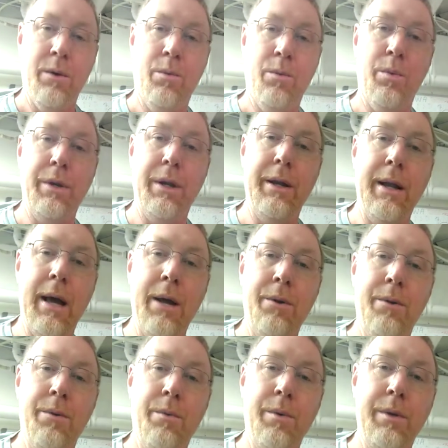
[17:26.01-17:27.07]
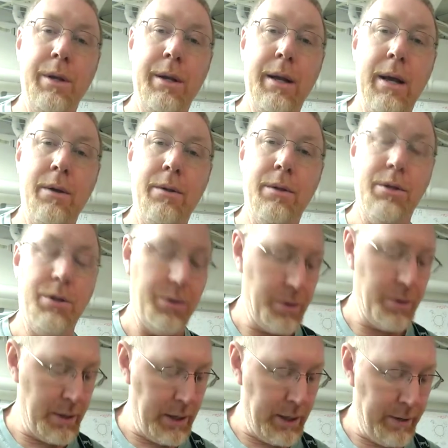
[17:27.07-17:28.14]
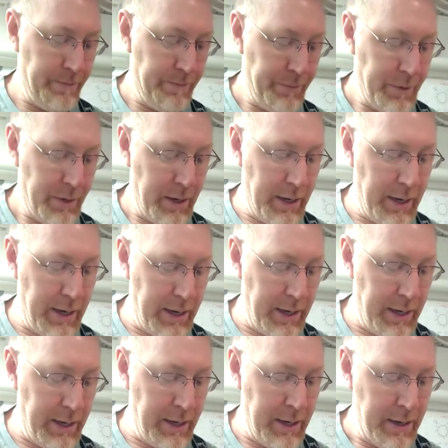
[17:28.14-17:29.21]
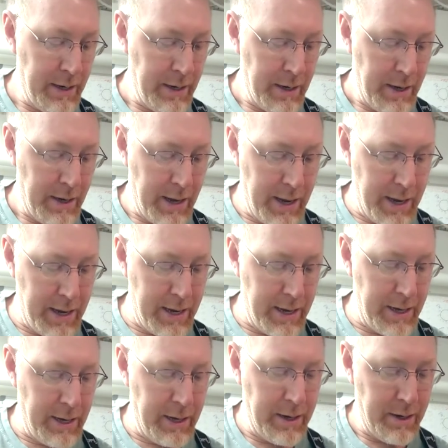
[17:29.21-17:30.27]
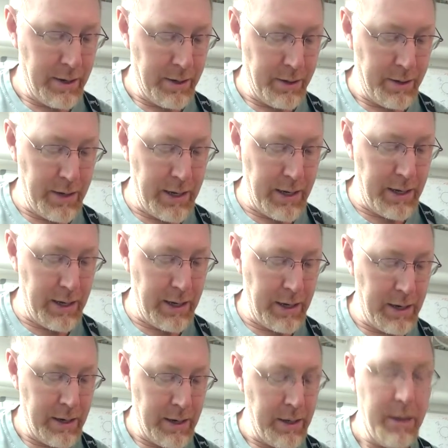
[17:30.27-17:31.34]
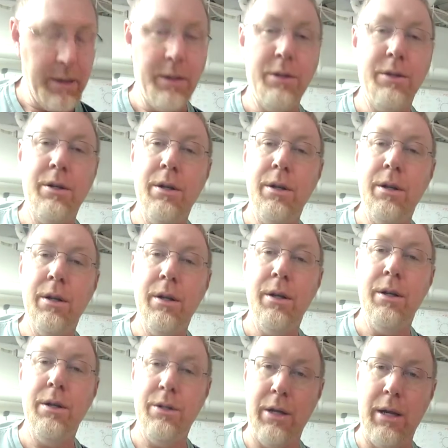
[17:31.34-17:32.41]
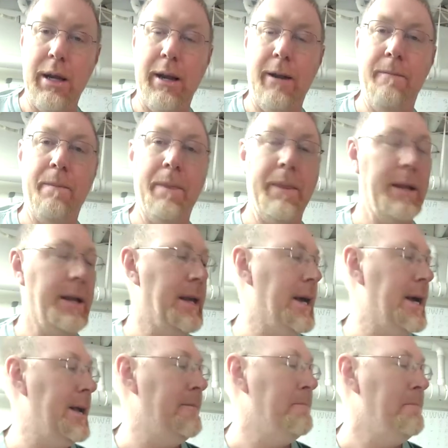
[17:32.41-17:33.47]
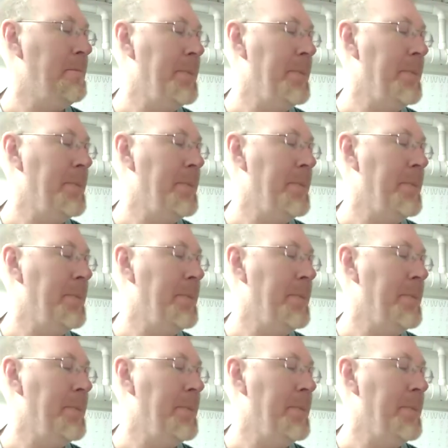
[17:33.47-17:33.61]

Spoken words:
when you note the string, E, A, D, G. Okay?